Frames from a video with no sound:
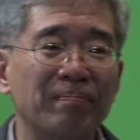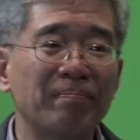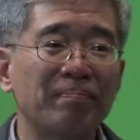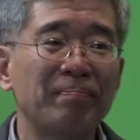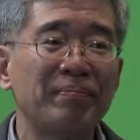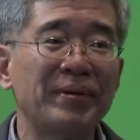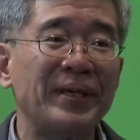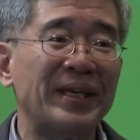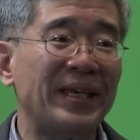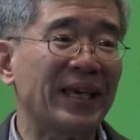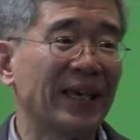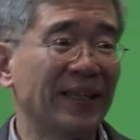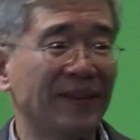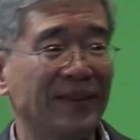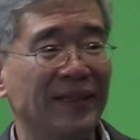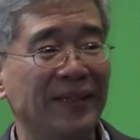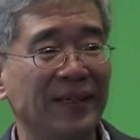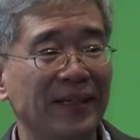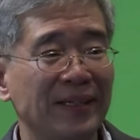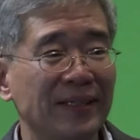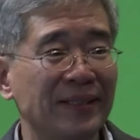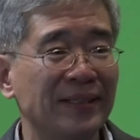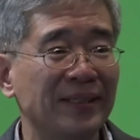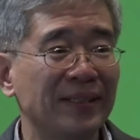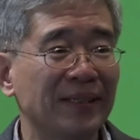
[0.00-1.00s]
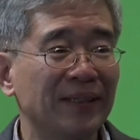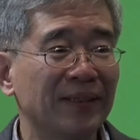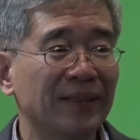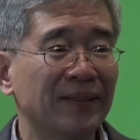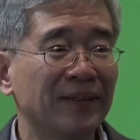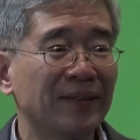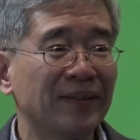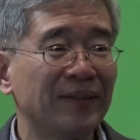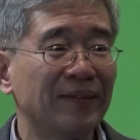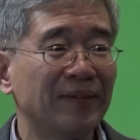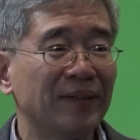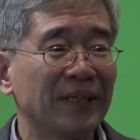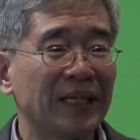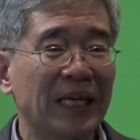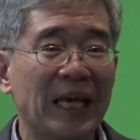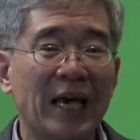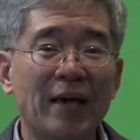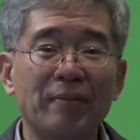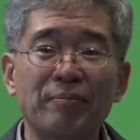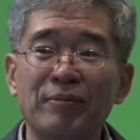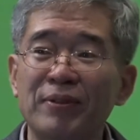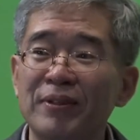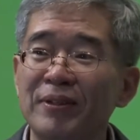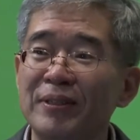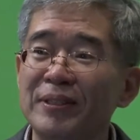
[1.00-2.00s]
Piketty's
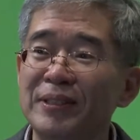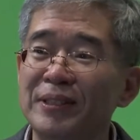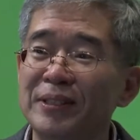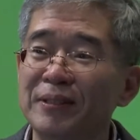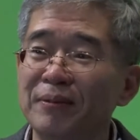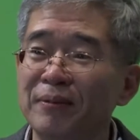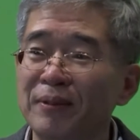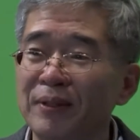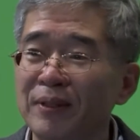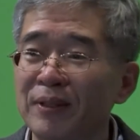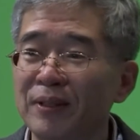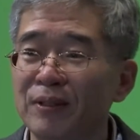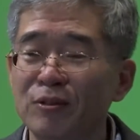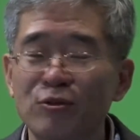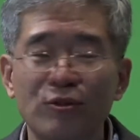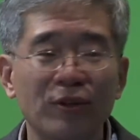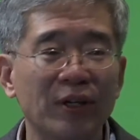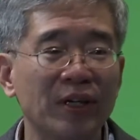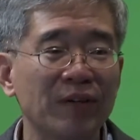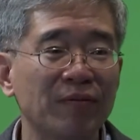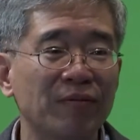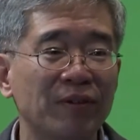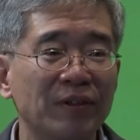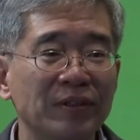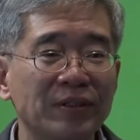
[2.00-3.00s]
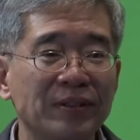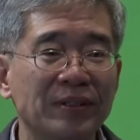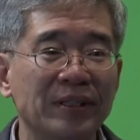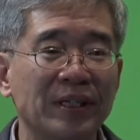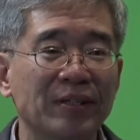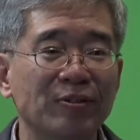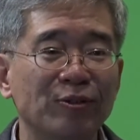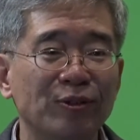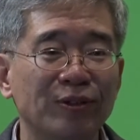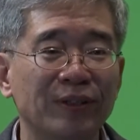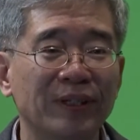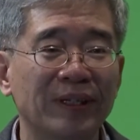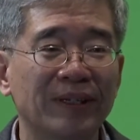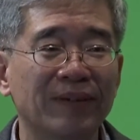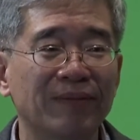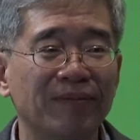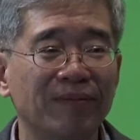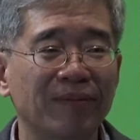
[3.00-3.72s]
capitalism in the 21st century?